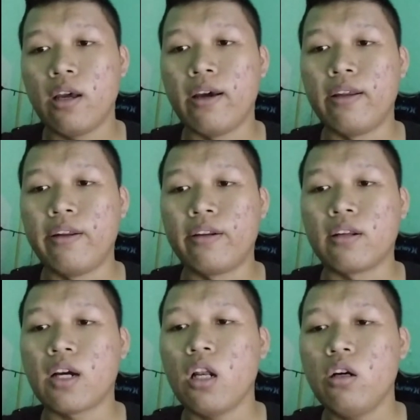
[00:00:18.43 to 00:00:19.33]
And
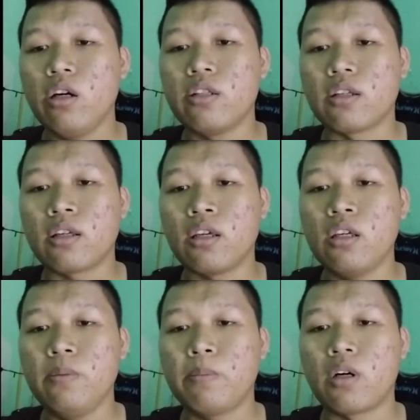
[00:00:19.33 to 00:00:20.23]
then color is a
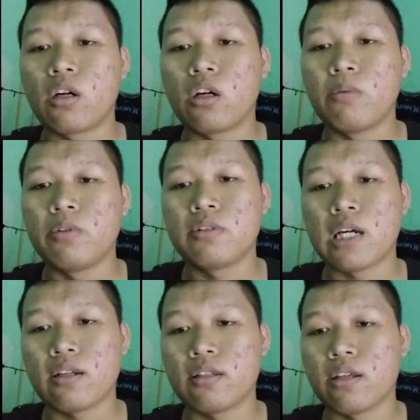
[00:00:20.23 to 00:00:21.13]
key part of the
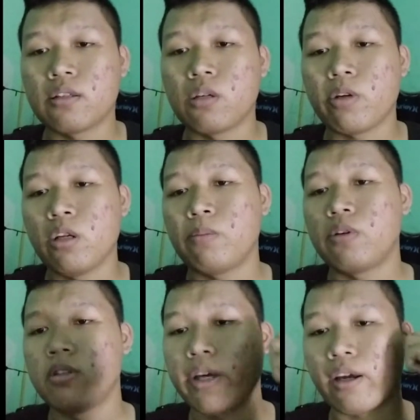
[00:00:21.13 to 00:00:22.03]
success of any
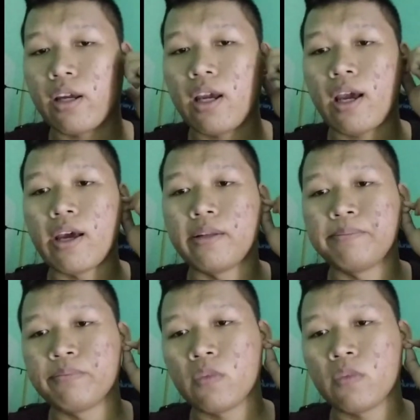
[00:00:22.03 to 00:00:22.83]
project, and